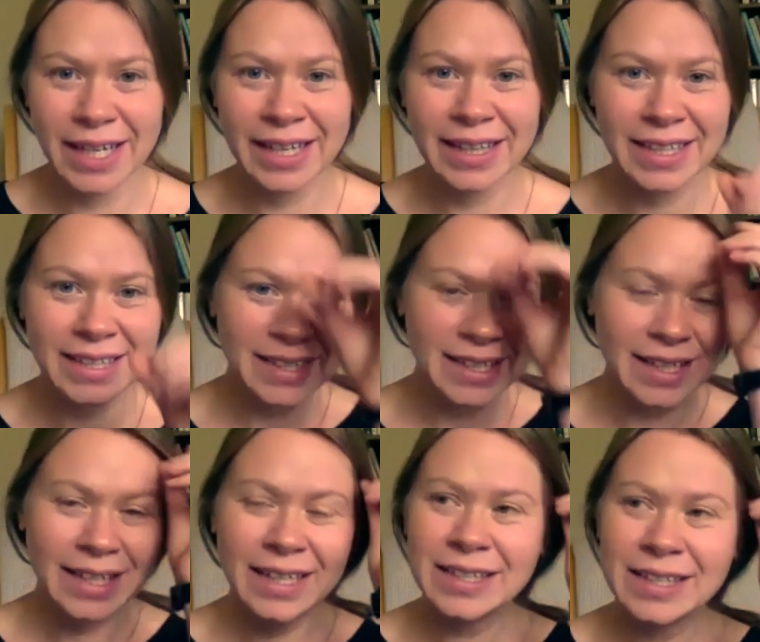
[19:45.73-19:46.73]
And the
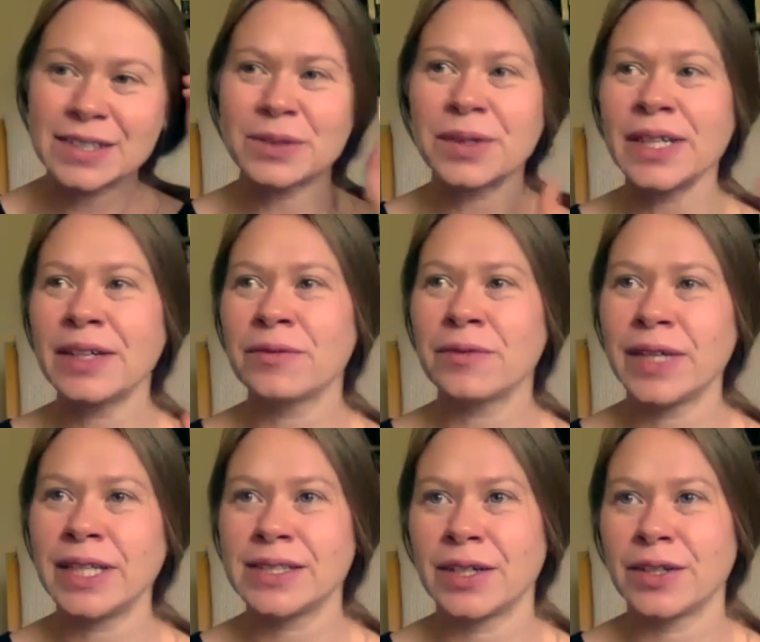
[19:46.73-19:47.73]
story of
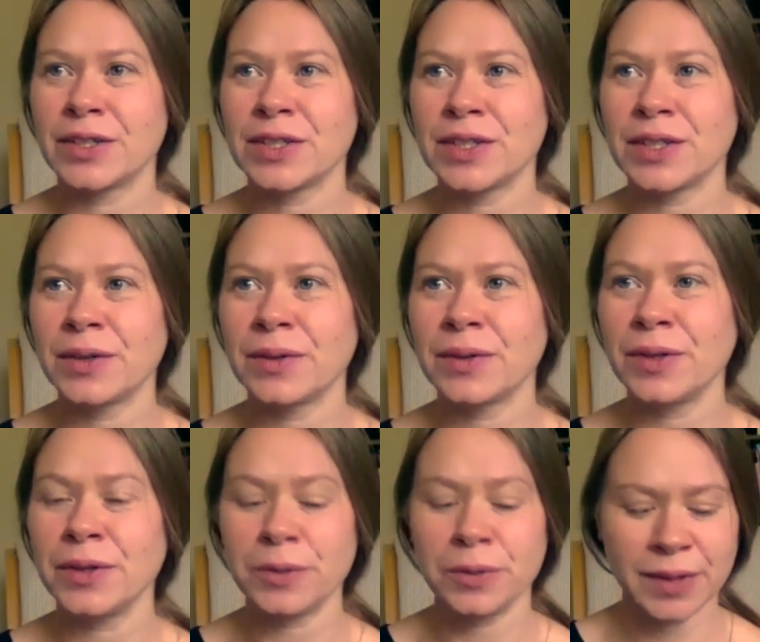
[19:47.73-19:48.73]
research. So
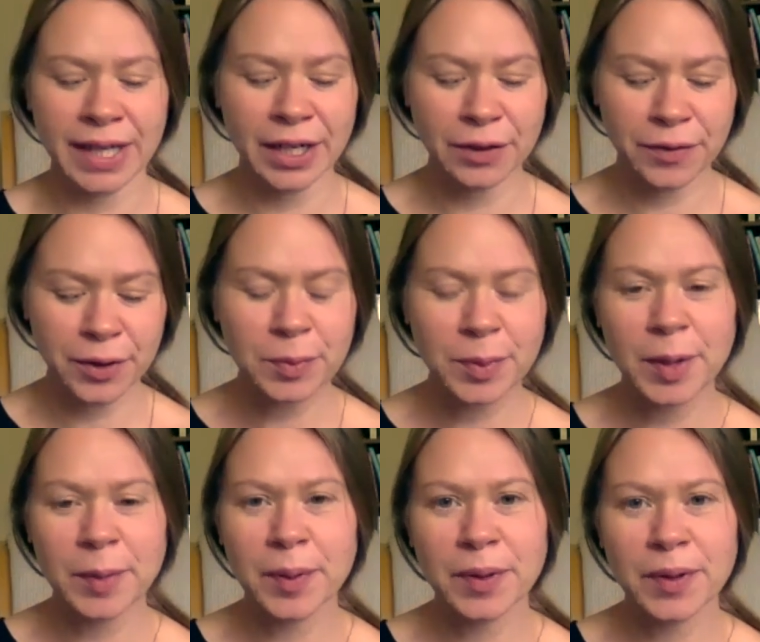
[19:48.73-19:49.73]
you interviewed
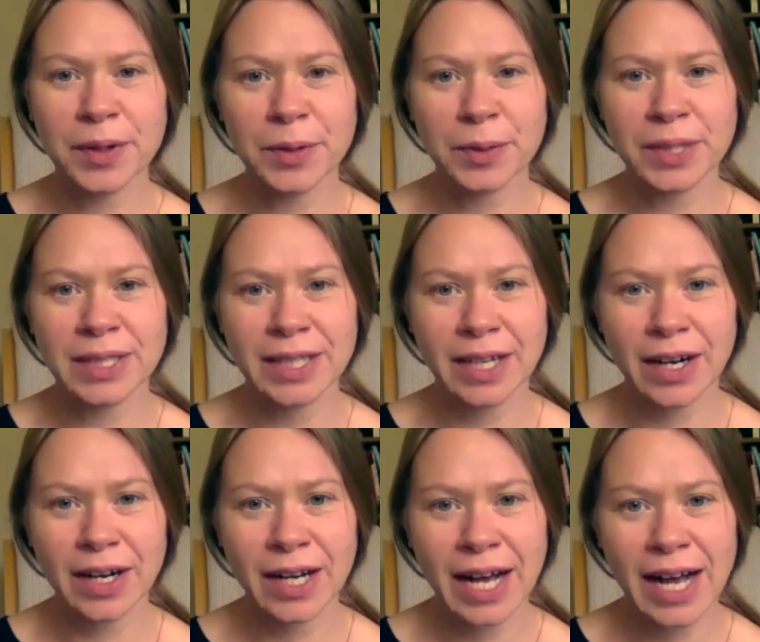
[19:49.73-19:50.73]
people, you went to the
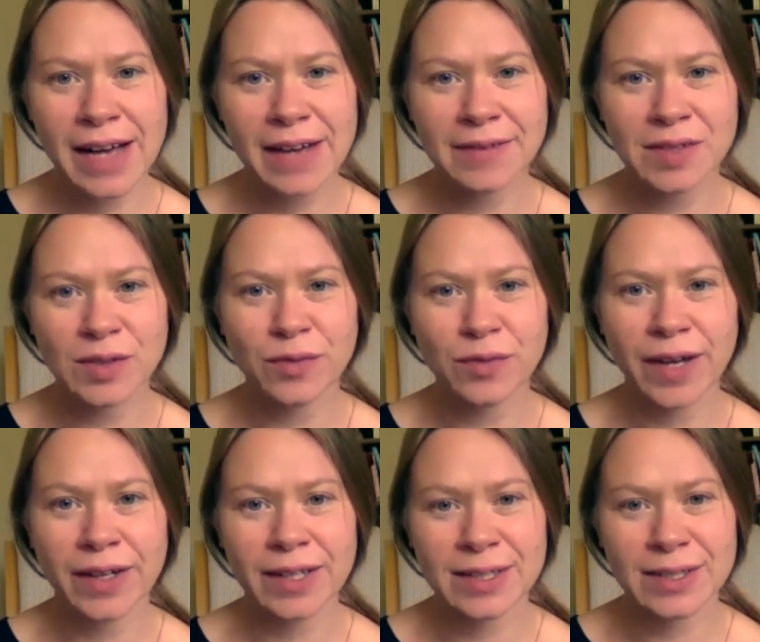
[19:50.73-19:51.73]
archives, you
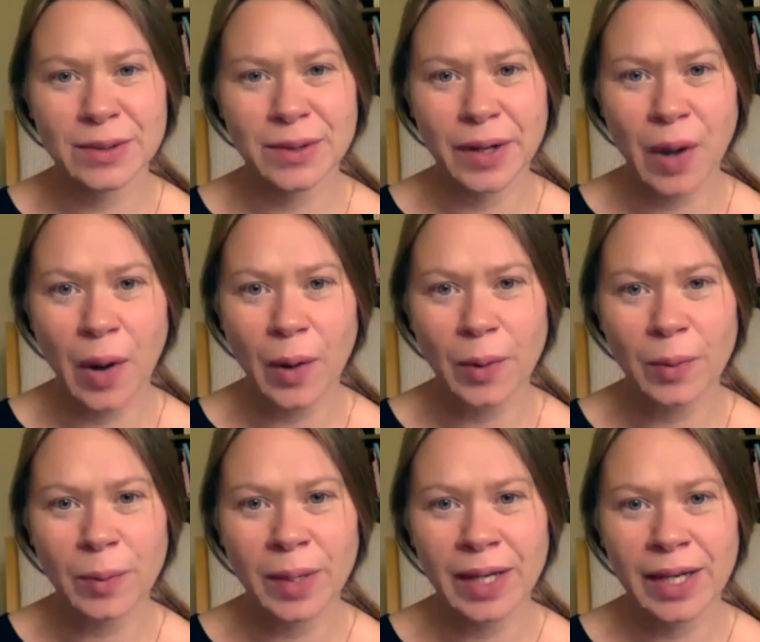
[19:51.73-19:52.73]
found a historic
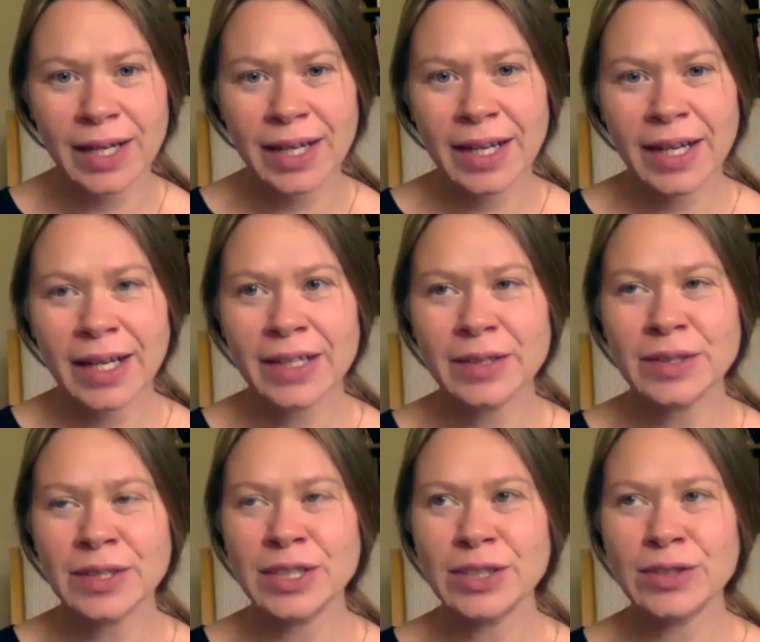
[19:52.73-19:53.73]
home.
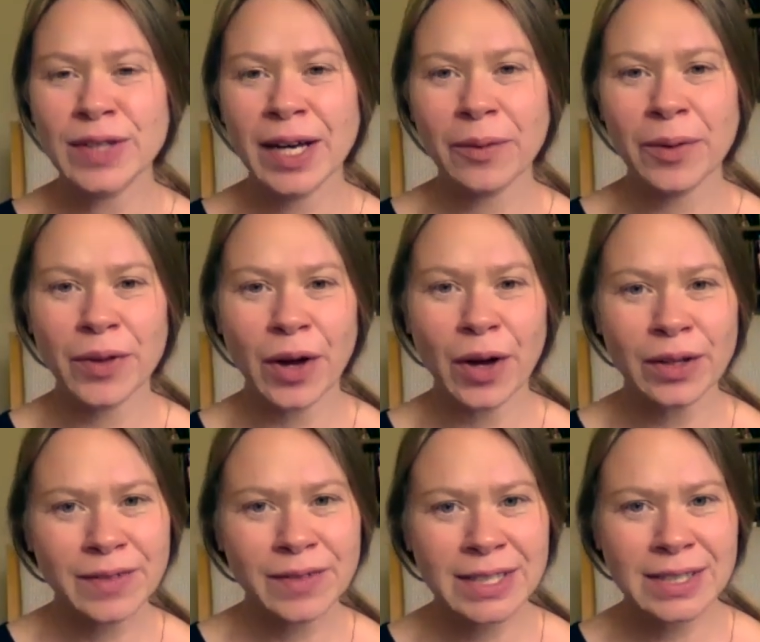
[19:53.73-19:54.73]
Did you do that with all
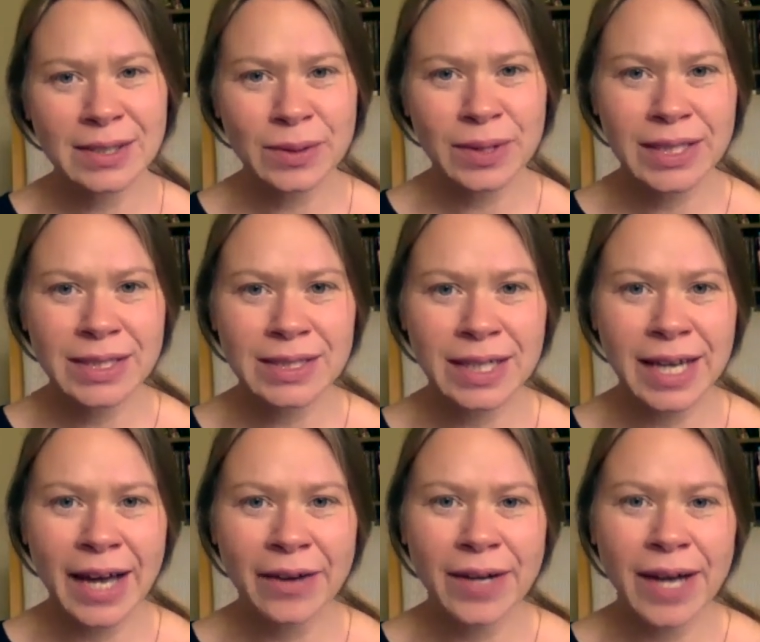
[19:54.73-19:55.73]
of these stories? Like,
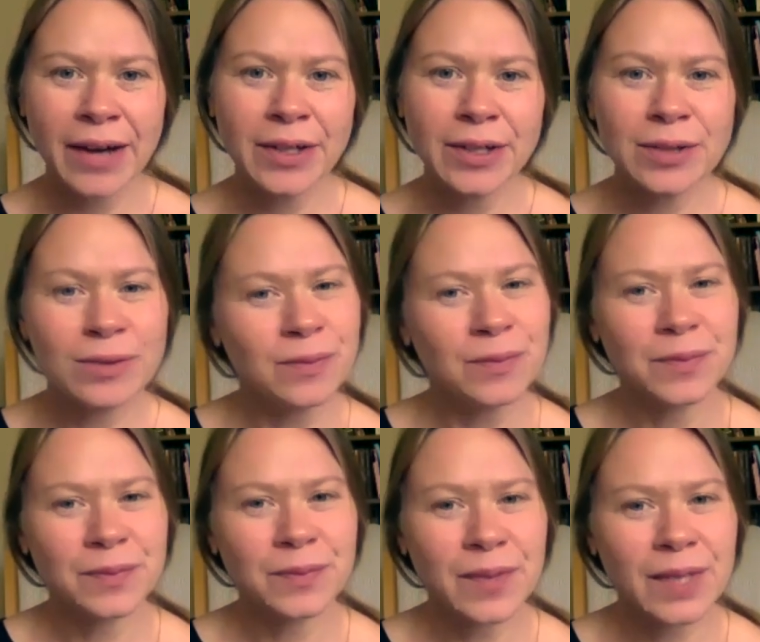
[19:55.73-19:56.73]
how do you
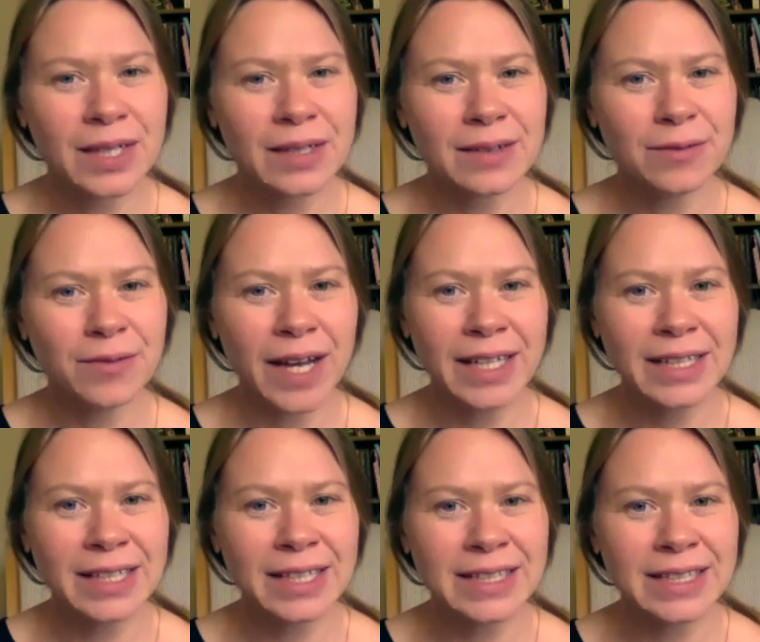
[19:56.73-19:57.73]
find
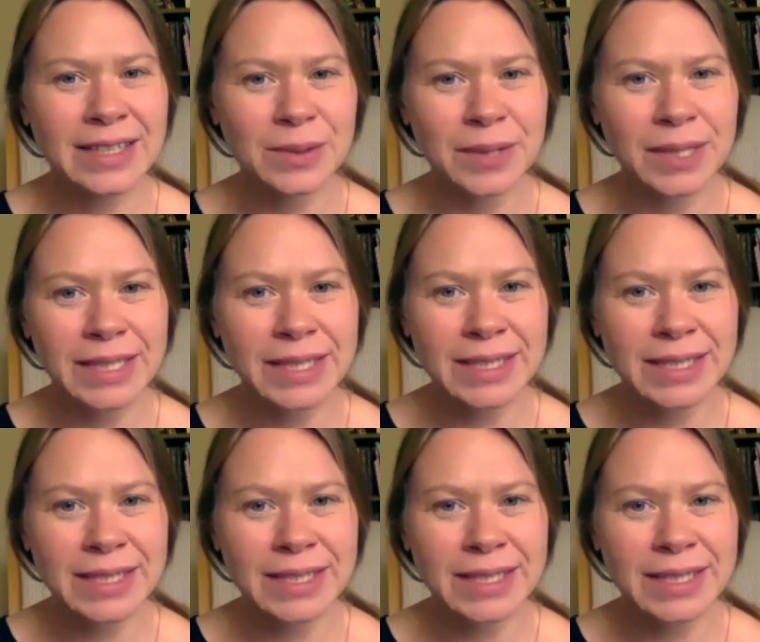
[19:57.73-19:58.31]
these stories?